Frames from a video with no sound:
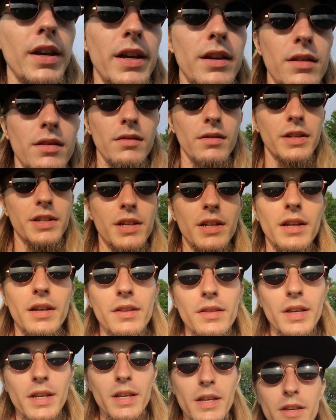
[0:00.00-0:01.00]
they let's
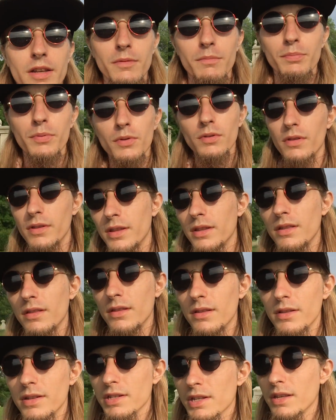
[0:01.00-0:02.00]
say they get compu
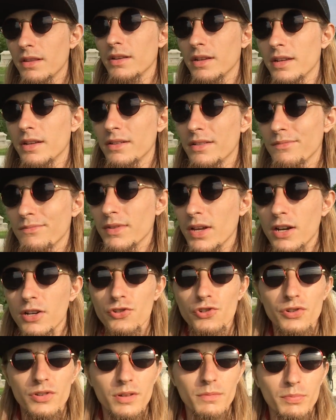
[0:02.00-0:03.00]
let's say they get one
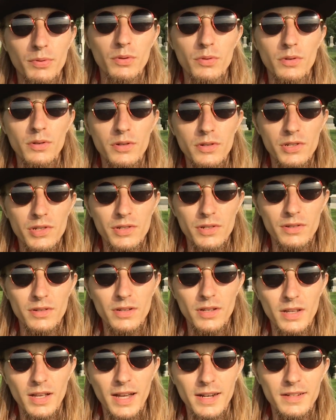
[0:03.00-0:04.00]
hundred computers
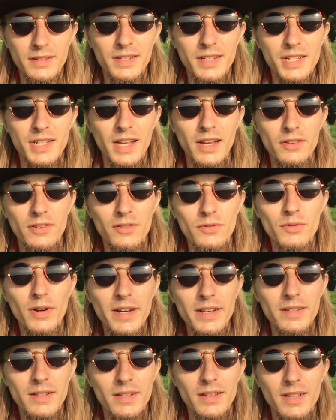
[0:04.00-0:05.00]
at a discounted
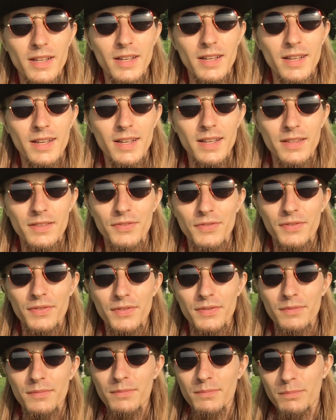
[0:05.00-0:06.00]
rate,
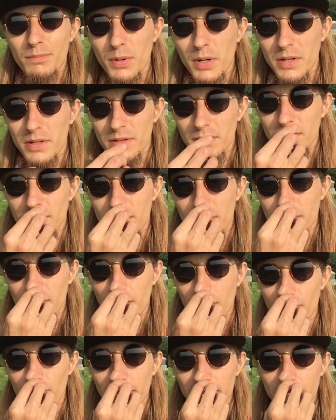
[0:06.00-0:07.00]
but
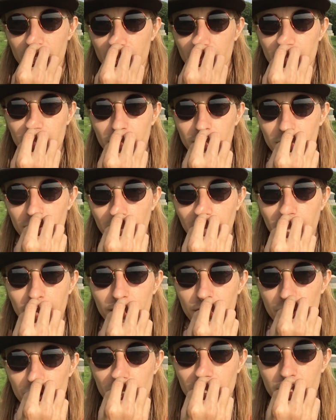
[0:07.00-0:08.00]
a regular
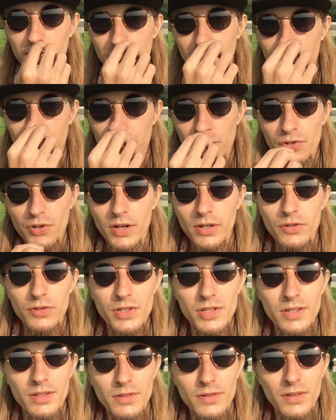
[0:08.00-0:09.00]
average citizen
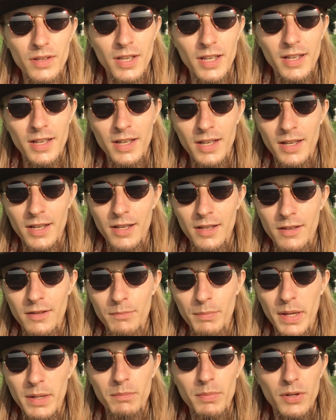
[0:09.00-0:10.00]
struggles to
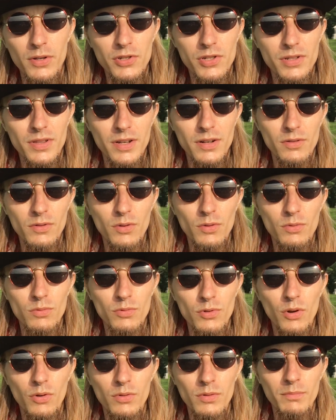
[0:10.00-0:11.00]
pay bills, let
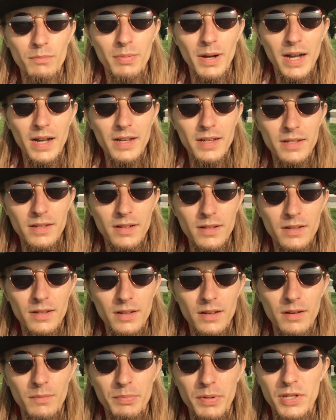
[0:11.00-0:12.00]
alone go and buy
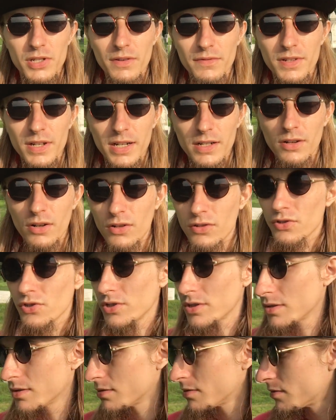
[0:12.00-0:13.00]
a piece of
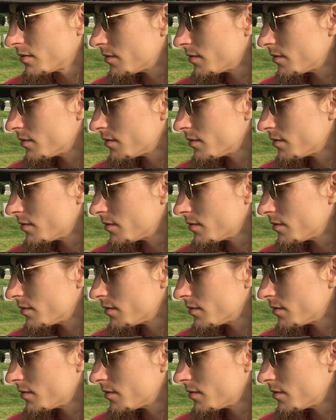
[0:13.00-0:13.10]
technology.